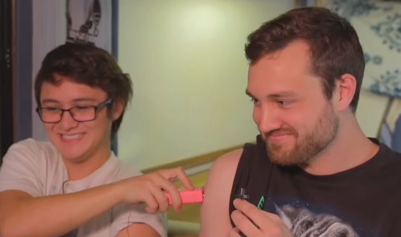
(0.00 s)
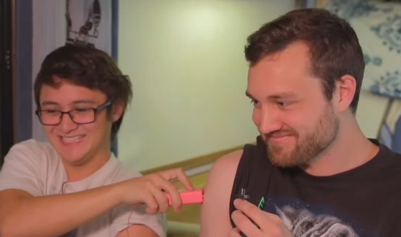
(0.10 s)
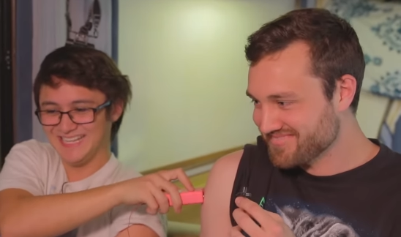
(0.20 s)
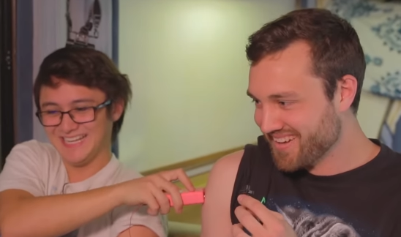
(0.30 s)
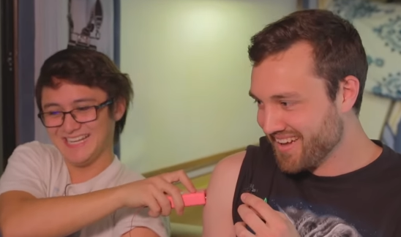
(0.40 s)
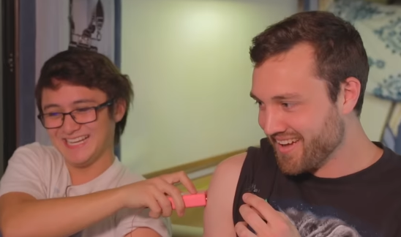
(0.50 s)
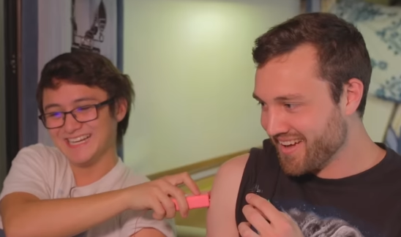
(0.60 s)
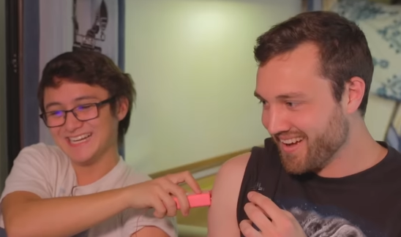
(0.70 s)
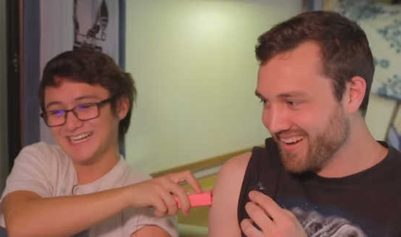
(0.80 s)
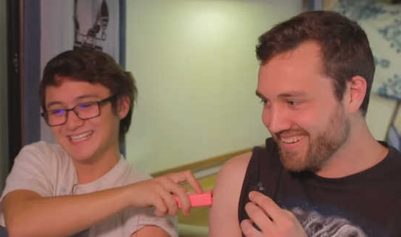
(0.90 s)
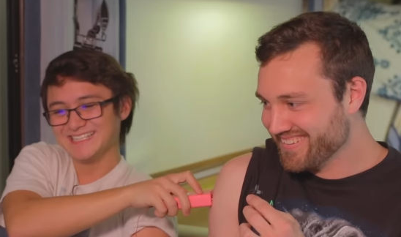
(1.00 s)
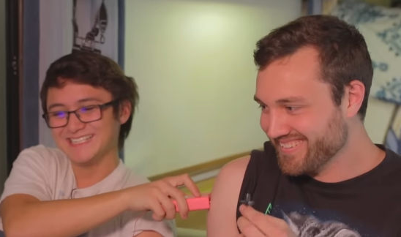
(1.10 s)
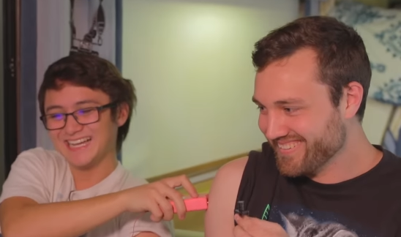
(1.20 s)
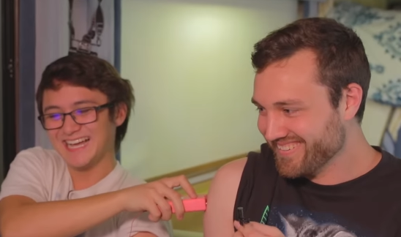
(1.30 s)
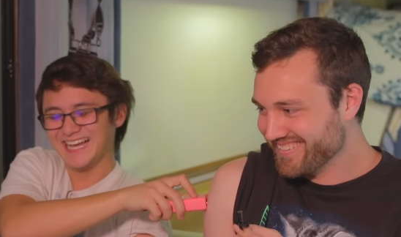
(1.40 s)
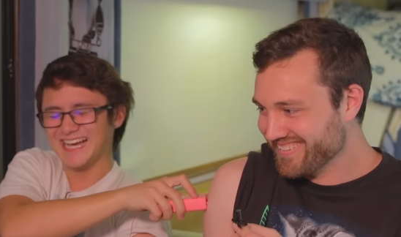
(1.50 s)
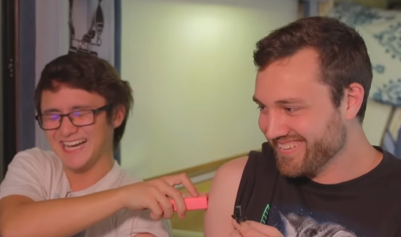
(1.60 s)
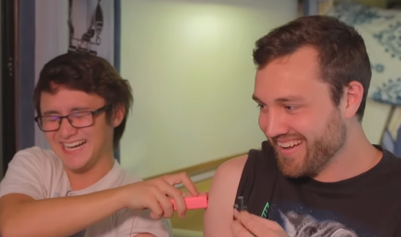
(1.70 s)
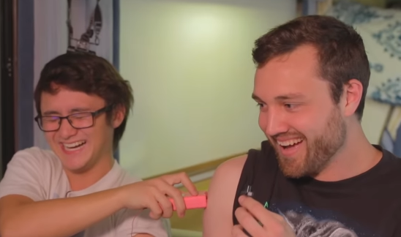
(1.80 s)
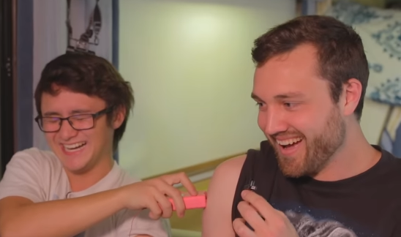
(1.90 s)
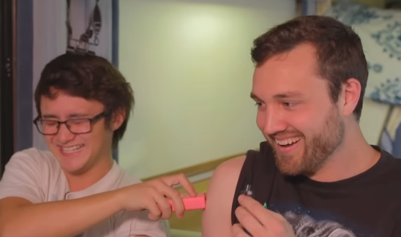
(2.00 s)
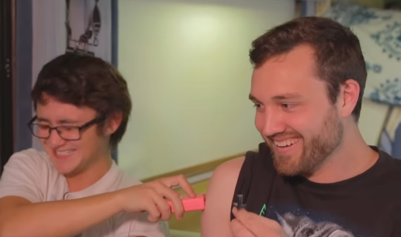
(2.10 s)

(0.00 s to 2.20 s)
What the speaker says: (silence)